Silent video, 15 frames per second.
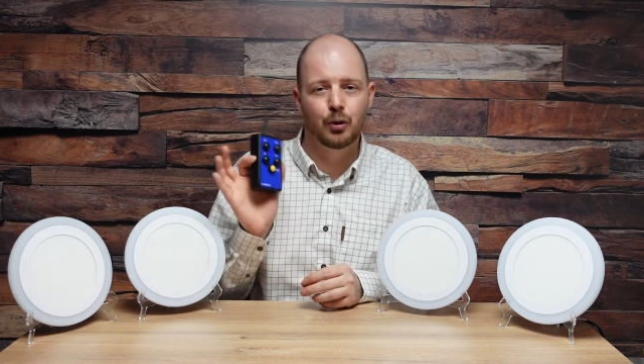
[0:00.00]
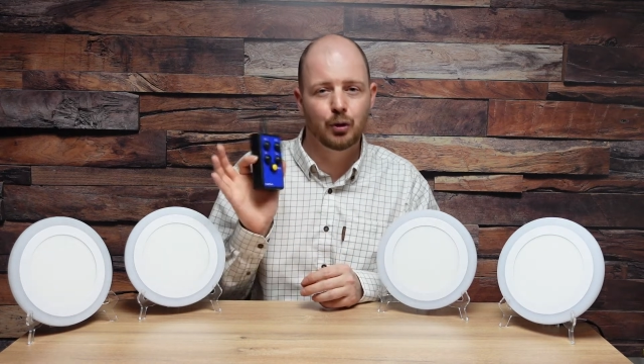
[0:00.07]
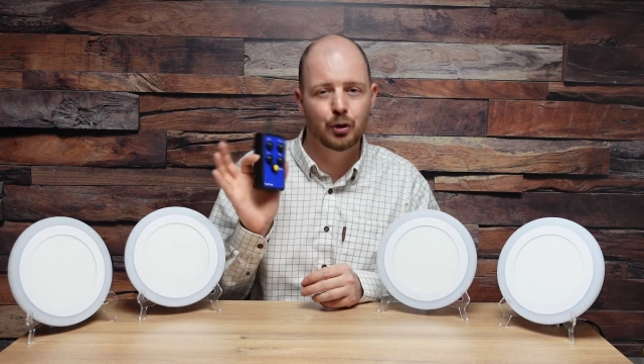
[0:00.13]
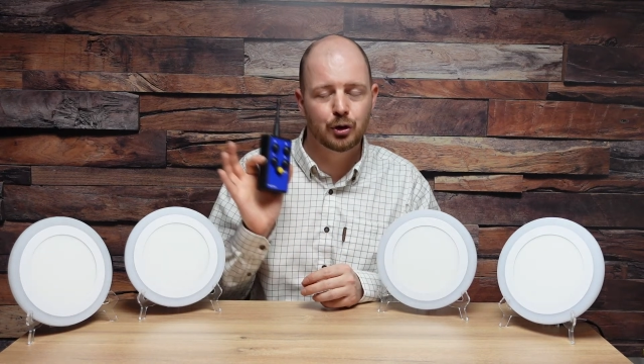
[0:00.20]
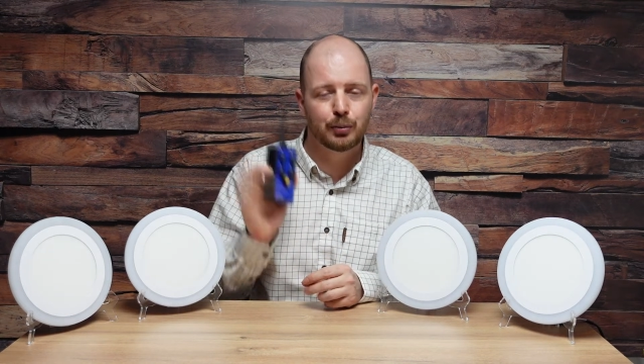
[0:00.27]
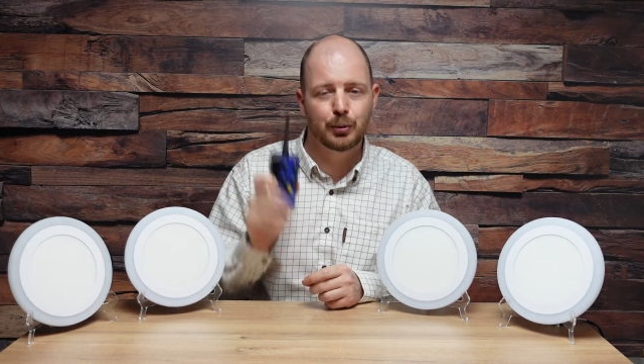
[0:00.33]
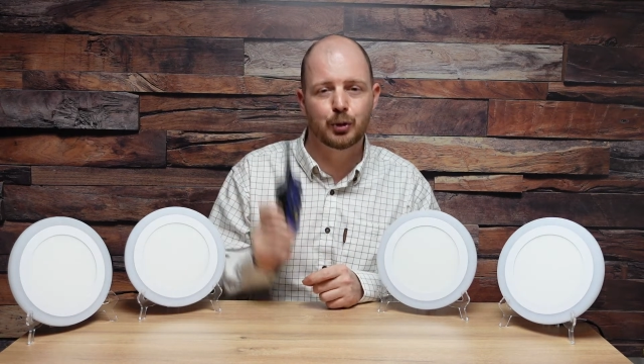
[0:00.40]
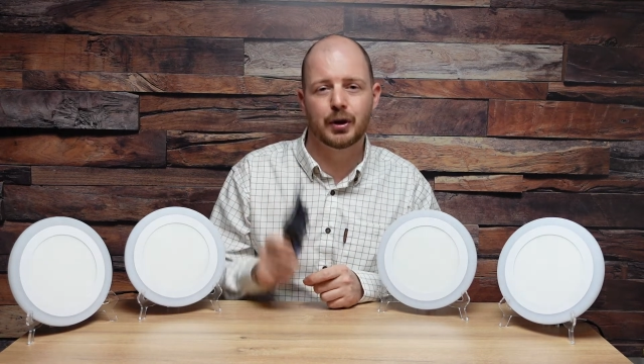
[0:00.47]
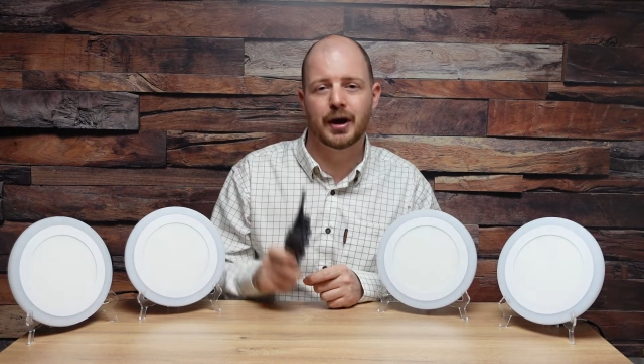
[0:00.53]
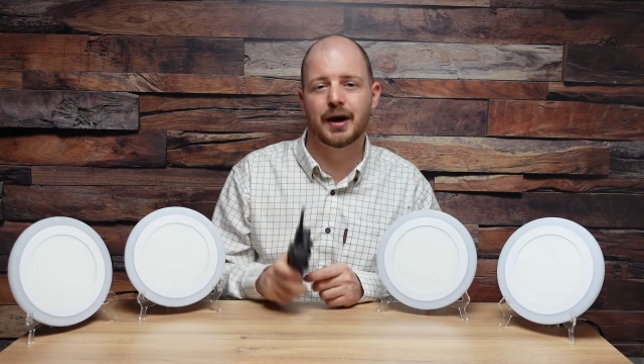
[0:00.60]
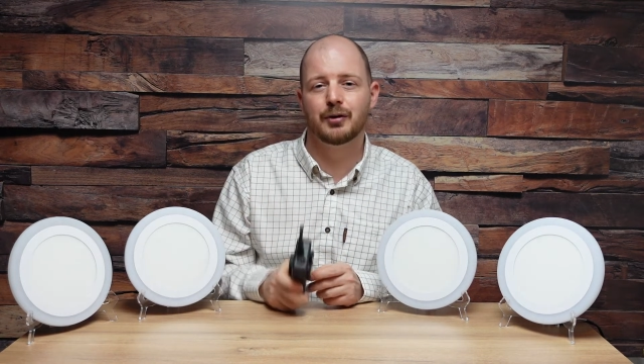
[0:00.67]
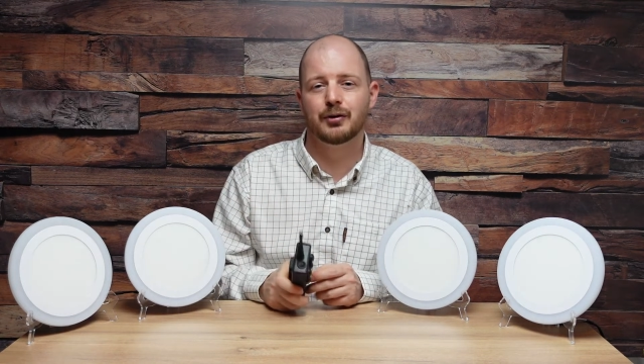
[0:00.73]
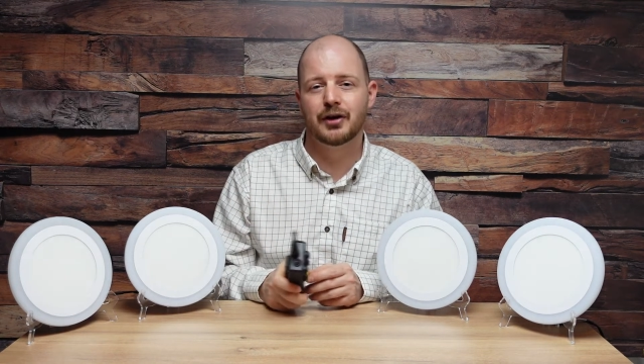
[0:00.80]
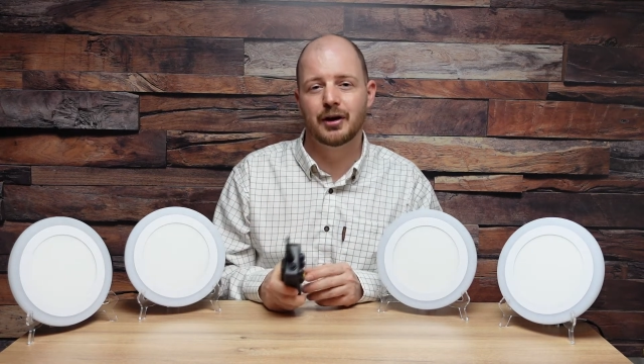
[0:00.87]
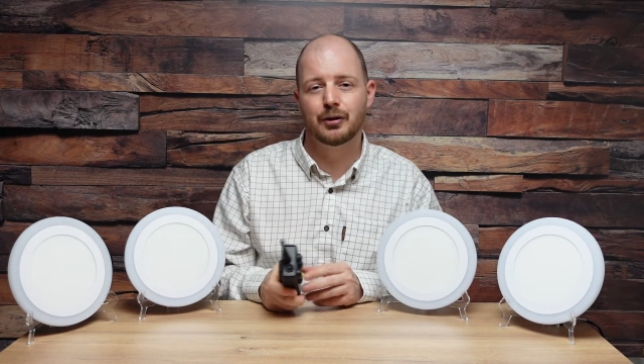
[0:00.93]
audible
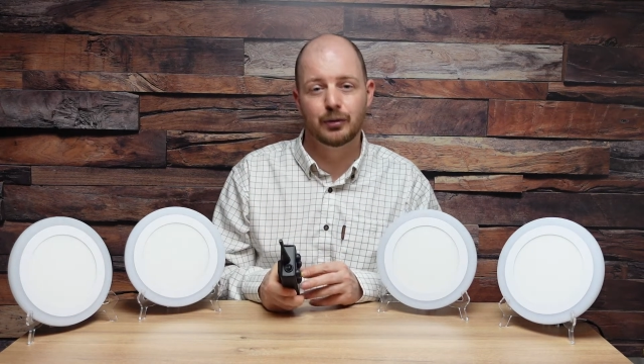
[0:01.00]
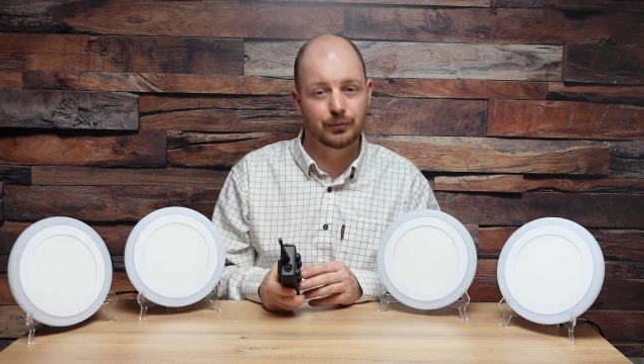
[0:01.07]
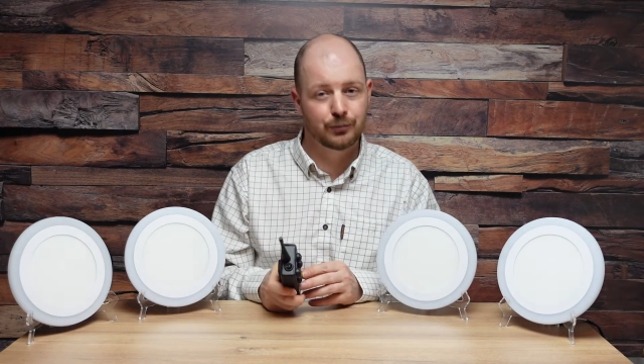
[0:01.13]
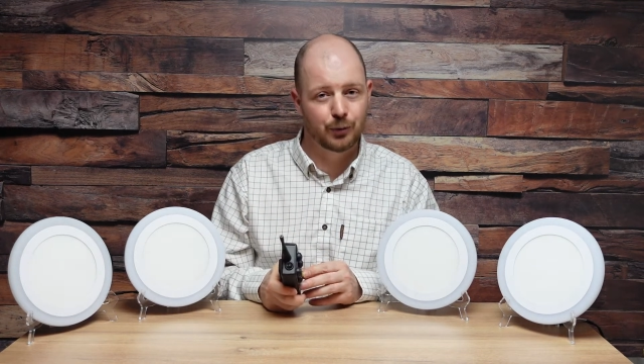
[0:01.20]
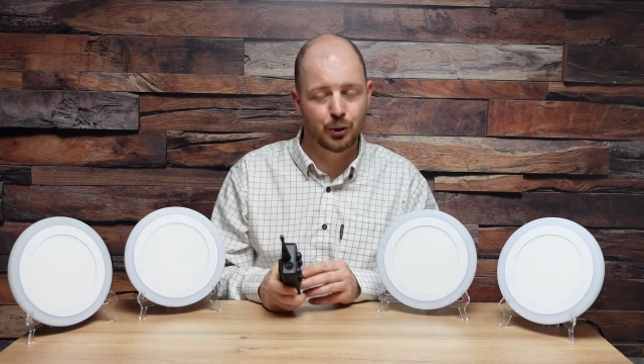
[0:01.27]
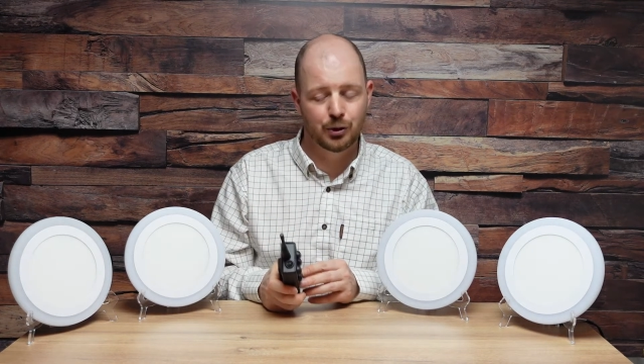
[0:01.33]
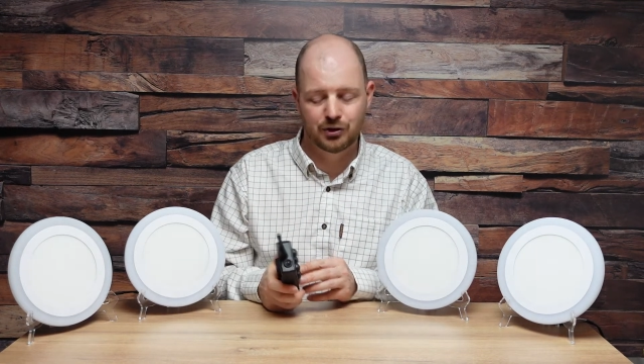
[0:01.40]
countdown of 4